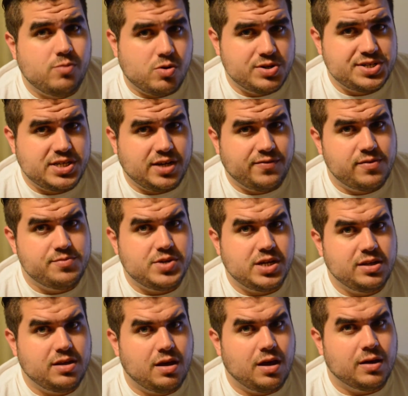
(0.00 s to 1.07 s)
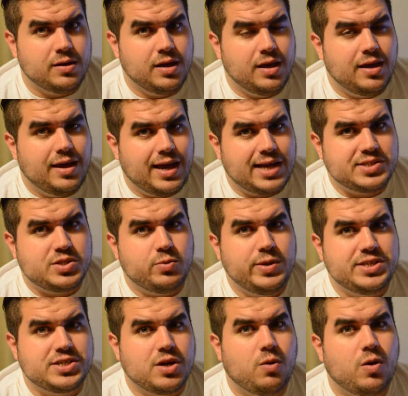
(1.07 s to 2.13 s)
more stuff from Gen Con as the
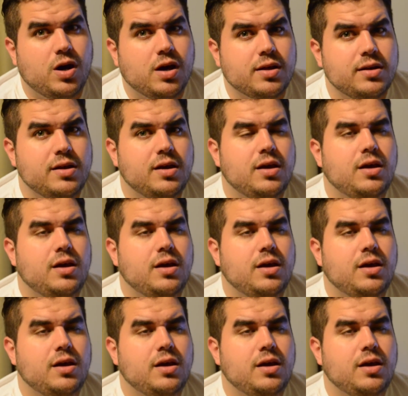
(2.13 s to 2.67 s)
weeks go on.